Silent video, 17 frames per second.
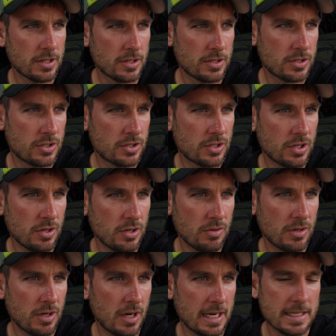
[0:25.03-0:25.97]
just
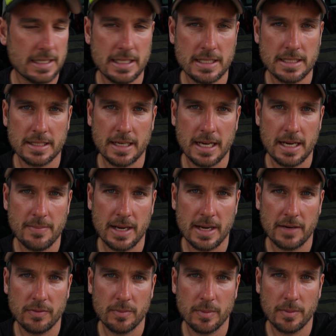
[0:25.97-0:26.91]
two nights since I came
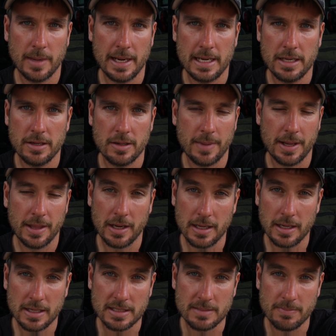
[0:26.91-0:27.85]
back from Romania in about the
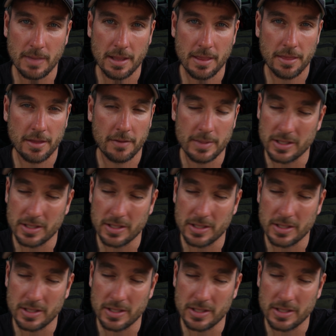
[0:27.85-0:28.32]
last month.